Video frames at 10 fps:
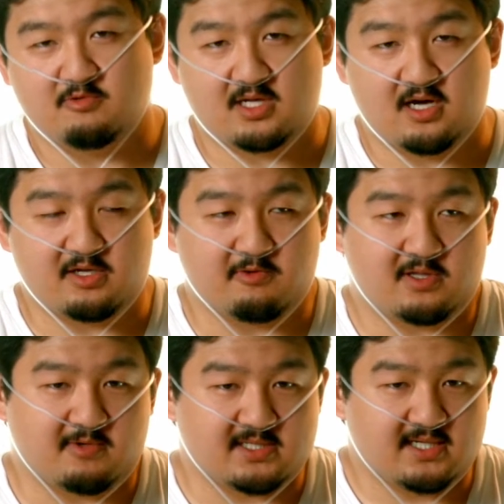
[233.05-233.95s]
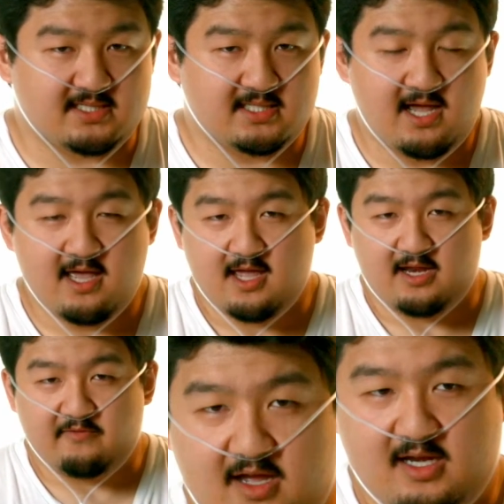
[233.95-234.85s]
We'll call you with the results,
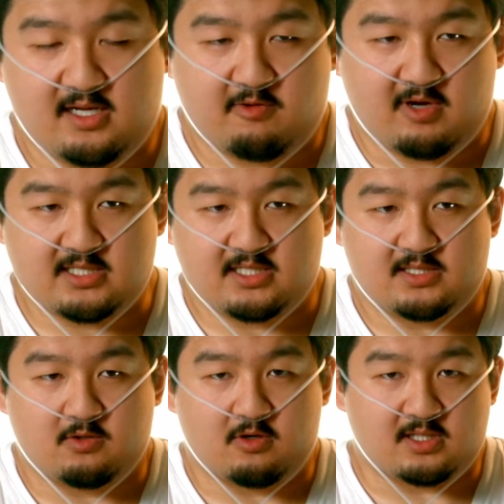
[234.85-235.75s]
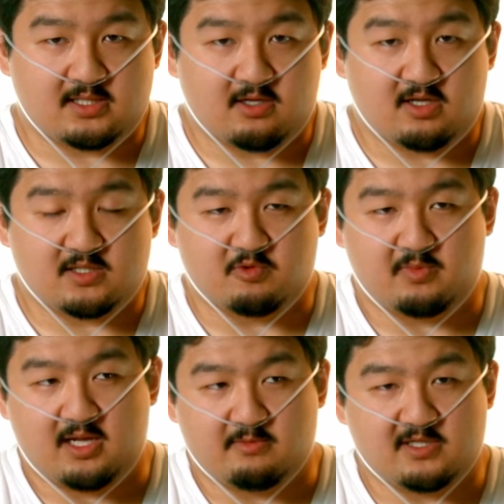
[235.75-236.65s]
and if you had any questions or concerns,
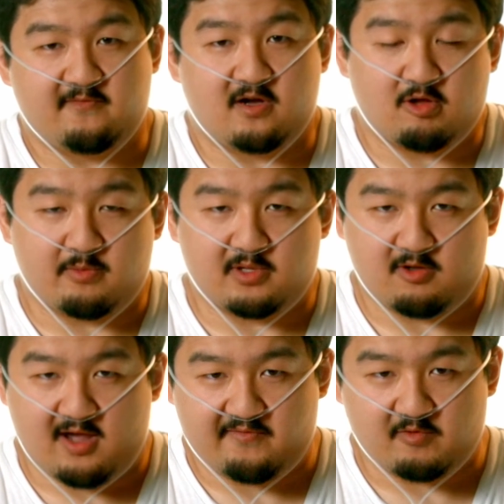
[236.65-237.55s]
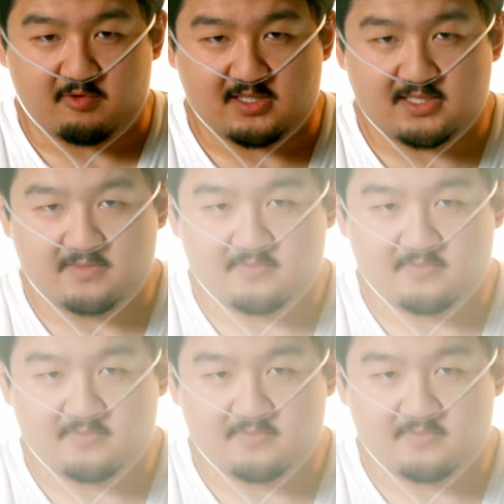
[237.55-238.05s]
we'll be able to follow up with you afterwards.